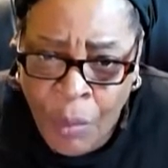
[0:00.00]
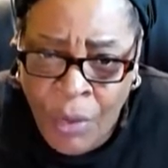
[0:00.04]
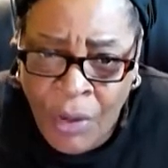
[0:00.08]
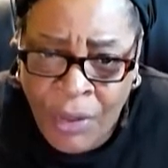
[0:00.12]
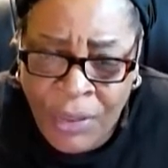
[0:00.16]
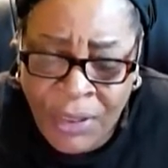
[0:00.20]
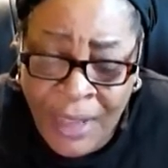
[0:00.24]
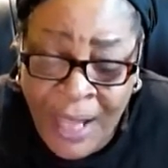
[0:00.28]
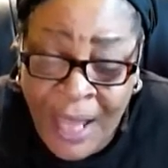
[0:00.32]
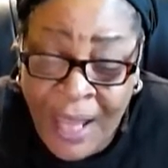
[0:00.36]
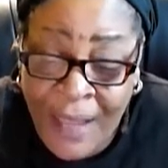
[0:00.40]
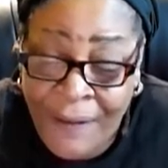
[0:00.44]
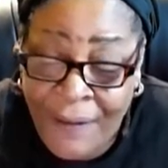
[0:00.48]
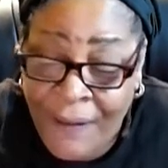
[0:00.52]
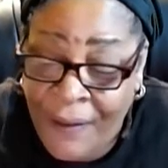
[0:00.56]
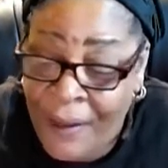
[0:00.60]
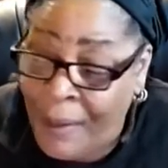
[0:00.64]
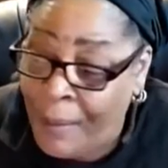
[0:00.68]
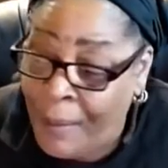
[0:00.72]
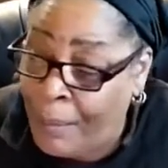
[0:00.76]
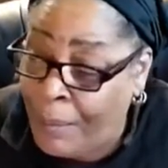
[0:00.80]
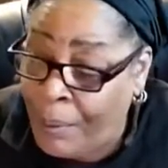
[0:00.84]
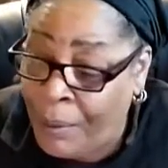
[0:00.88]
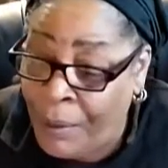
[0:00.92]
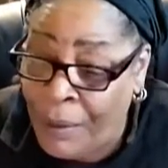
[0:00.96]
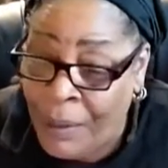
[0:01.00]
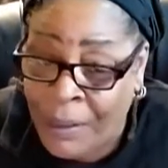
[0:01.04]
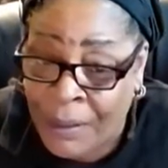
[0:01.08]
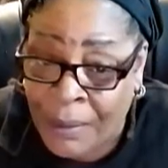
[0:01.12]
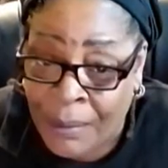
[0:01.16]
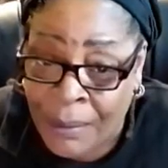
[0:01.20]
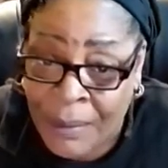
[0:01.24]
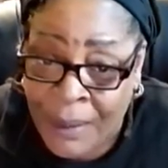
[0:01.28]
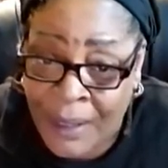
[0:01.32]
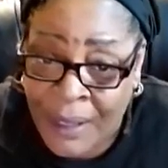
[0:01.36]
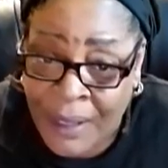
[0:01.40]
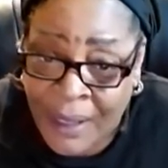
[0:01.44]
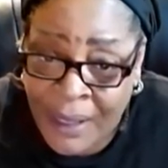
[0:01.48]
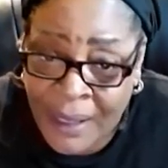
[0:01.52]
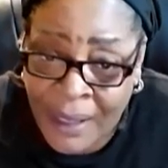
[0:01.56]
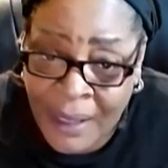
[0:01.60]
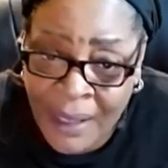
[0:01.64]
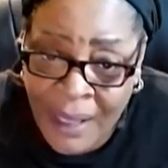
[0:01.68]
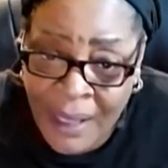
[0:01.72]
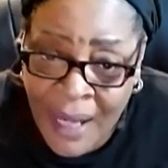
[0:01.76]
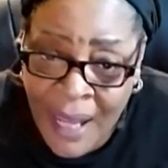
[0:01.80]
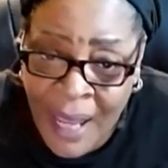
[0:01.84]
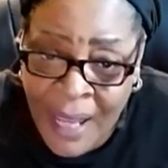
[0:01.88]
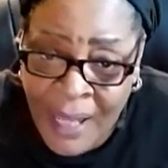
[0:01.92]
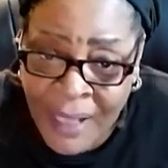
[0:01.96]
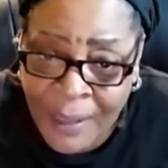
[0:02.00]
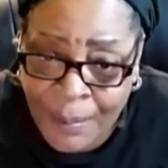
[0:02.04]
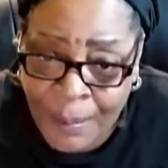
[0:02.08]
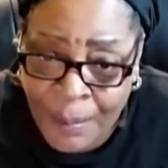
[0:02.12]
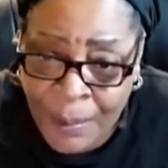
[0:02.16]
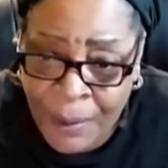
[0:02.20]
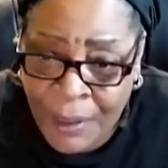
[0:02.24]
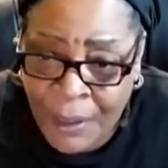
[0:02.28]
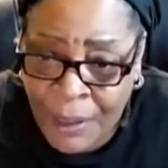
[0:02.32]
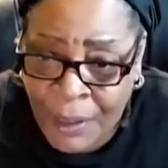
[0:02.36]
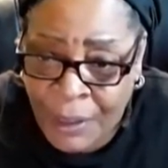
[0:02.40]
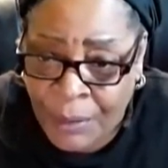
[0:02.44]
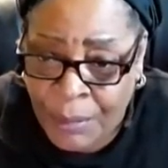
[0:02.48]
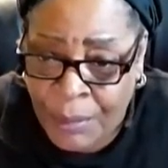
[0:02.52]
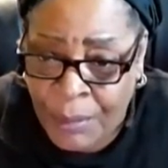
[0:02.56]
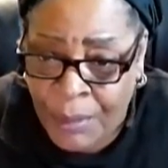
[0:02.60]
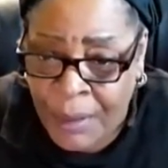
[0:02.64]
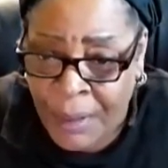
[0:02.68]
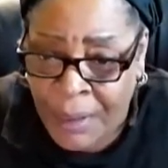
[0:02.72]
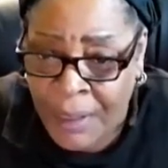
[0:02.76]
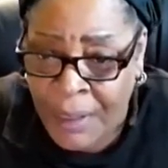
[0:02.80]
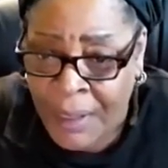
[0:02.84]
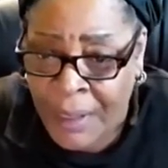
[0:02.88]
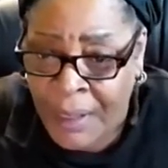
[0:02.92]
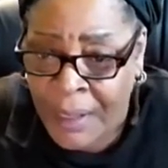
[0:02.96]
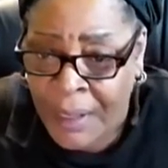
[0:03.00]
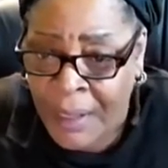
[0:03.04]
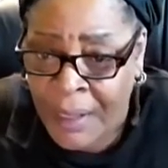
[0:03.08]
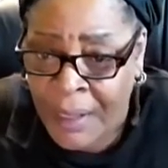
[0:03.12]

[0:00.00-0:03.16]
with life imprisonment as punishment.